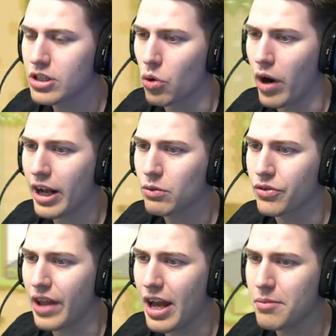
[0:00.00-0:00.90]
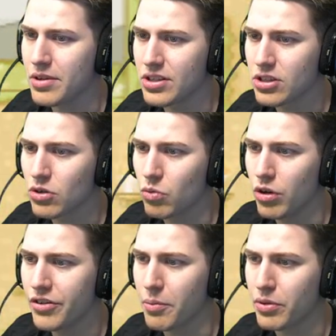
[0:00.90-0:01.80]
interact with the enemies.
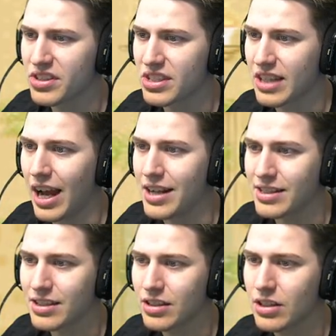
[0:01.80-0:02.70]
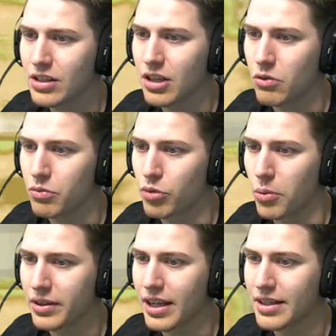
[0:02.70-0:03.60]
What if the princess dies? And we'll
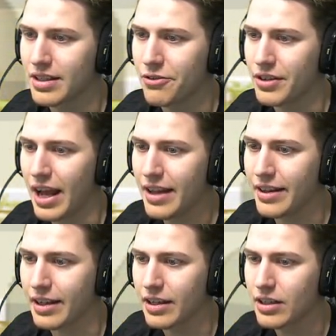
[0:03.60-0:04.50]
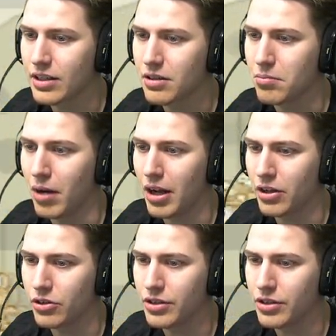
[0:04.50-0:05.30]
probably get a different ending. My